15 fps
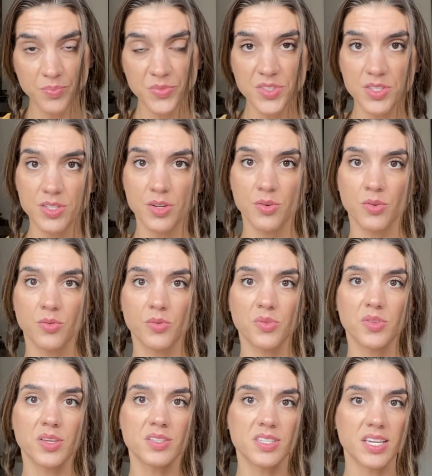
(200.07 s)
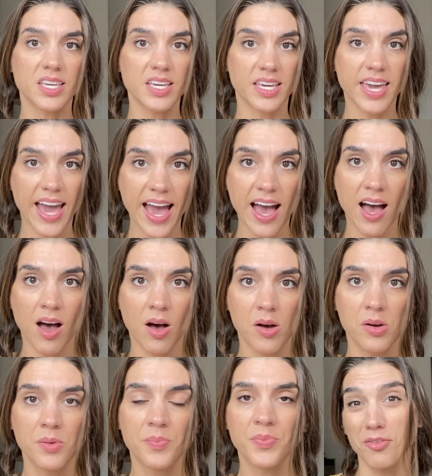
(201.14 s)
So things like
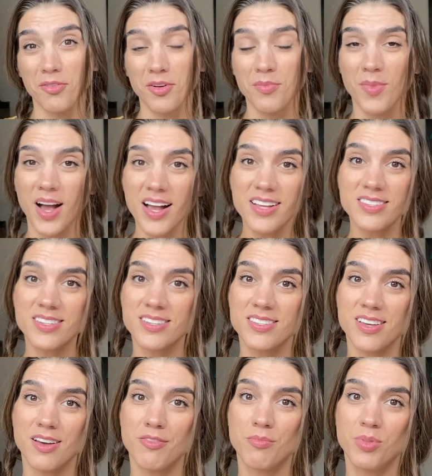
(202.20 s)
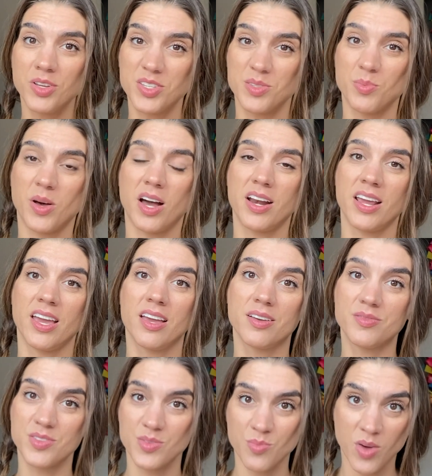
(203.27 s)
cacao reminds us of bliss body,
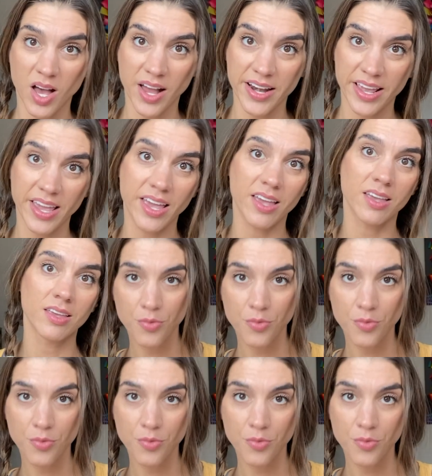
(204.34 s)
of samadhi,